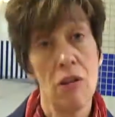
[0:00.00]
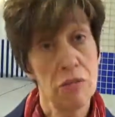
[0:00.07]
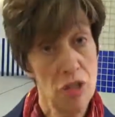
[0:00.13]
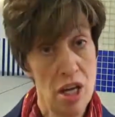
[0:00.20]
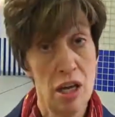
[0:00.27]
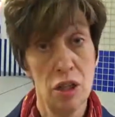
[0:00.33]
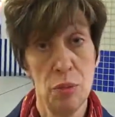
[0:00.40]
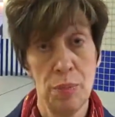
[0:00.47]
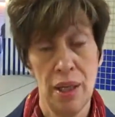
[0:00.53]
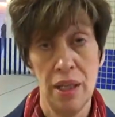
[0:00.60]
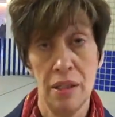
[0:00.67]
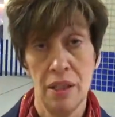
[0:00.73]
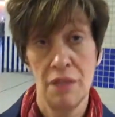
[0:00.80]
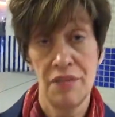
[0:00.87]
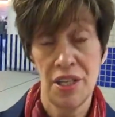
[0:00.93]

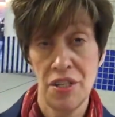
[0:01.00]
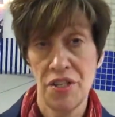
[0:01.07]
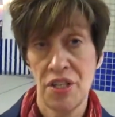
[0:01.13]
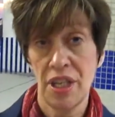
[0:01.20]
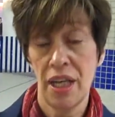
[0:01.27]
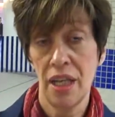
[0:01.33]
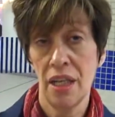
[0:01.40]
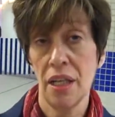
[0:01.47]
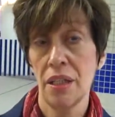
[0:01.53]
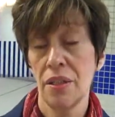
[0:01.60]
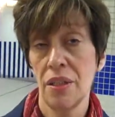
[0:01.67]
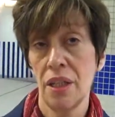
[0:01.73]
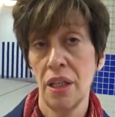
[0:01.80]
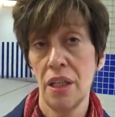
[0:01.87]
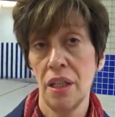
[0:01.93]
October of this year,
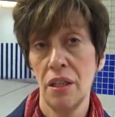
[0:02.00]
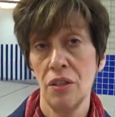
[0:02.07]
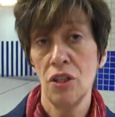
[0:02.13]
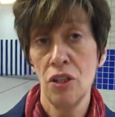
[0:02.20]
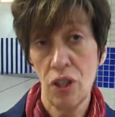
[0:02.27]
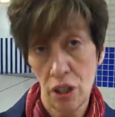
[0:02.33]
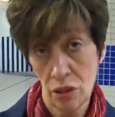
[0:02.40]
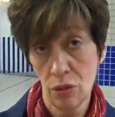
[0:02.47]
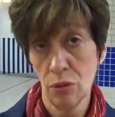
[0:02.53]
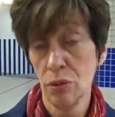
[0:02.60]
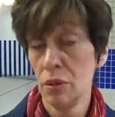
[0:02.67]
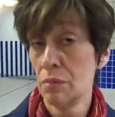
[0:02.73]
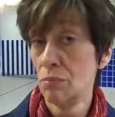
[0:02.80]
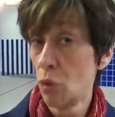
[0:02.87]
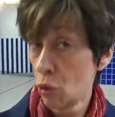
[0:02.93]
the new
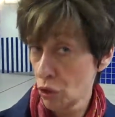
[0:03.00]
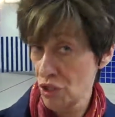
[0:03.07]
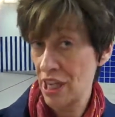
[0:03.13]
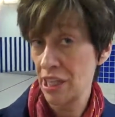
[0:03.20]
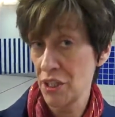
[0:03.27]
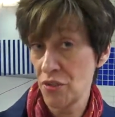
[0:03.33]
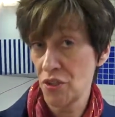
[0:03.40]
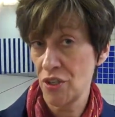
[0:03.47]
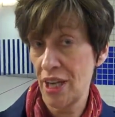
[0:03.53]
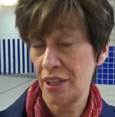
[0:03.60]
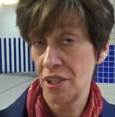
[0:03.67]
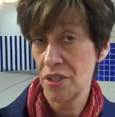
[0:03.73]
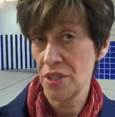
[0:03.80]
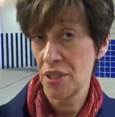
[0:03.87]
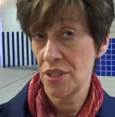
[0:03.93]
More Tales for
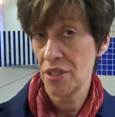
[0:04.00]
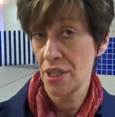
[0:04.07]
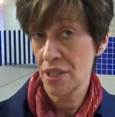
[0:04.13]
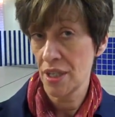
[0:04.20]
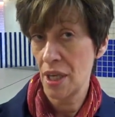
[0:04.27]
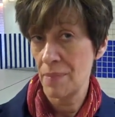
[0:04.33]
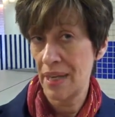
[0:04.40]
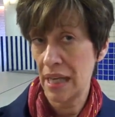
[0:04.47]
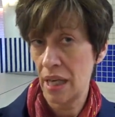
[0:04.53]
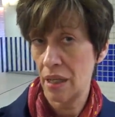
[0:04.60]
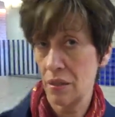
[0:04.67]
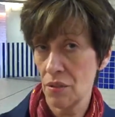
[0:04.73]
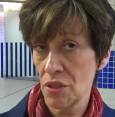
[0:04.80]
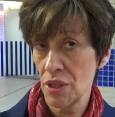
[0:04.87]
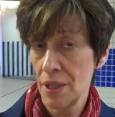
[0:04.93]
Trainers is coming
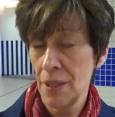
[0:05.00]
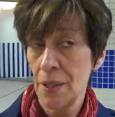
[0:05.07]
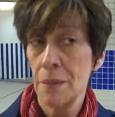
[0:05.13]
out.